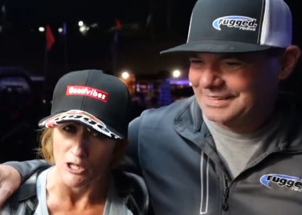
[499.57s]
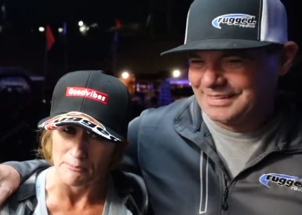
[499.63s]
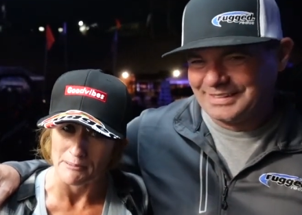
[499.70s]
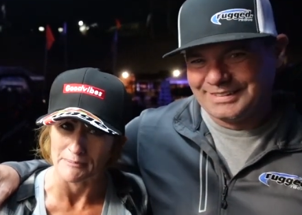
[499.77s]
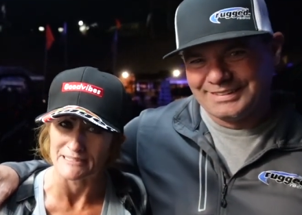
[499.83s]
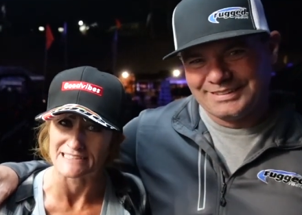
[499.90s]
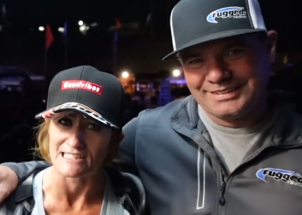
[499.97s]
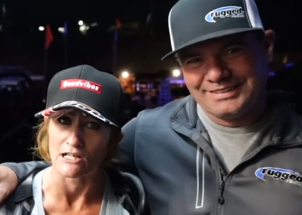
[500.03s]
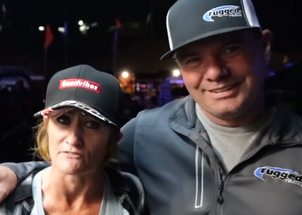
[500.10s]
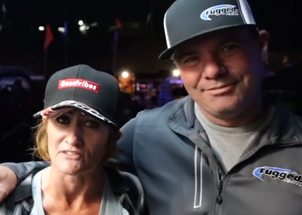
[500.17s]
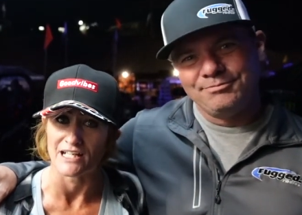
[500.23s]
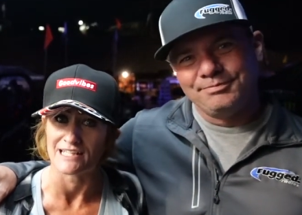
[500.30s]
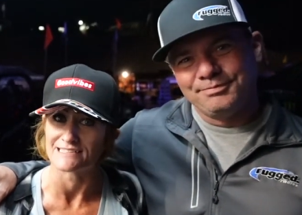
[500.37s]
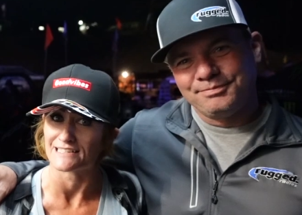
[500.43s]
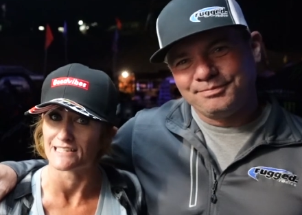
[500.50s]
Speaker 1: all by myself,
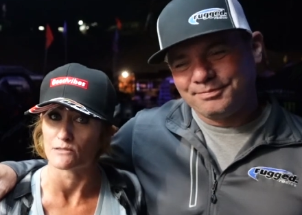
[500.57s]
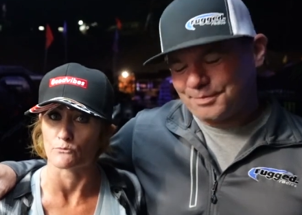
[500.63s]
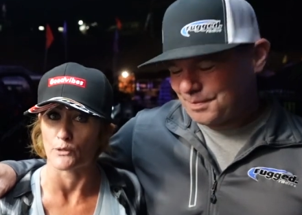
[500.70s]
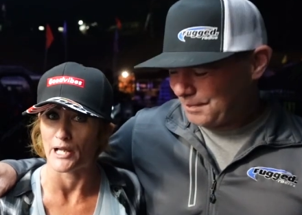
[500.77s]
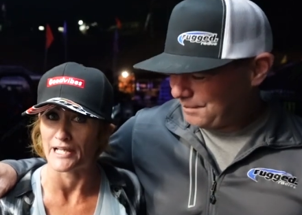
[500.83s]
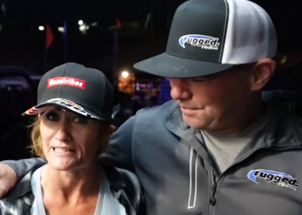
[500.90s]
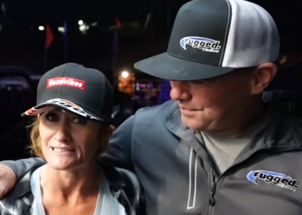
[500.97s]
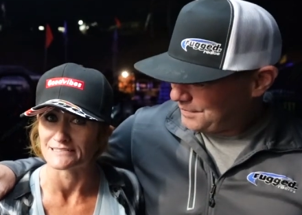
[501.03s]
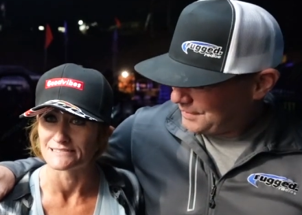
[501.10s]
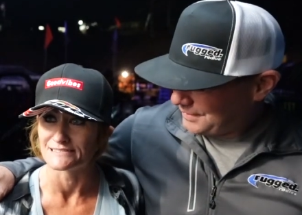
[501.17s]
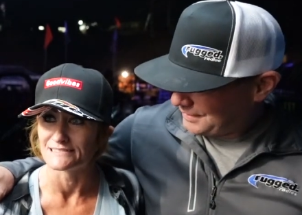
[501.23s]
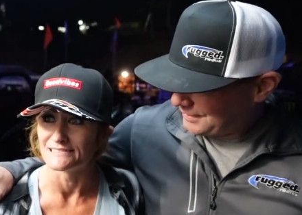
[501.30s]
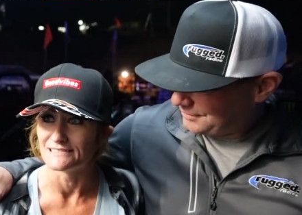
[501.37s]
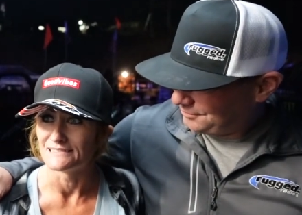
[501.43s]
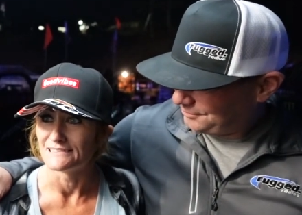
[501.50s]
guys, I didn't wreck.
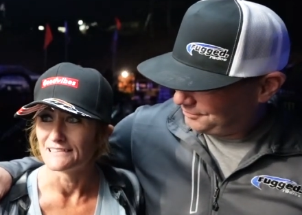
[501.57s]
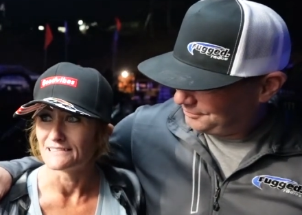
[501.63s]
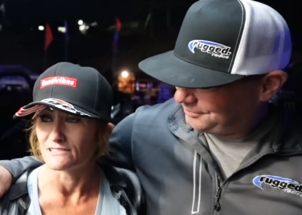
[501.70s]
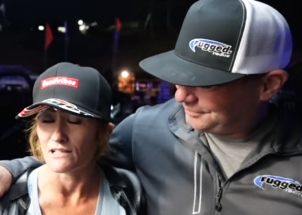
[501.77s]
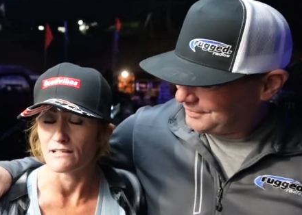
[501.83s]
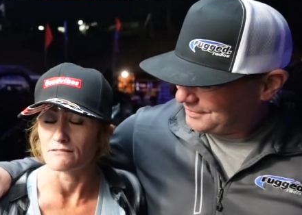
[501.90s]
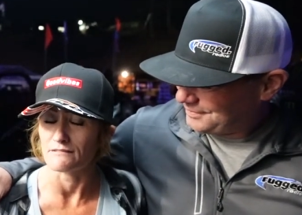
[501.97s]
Not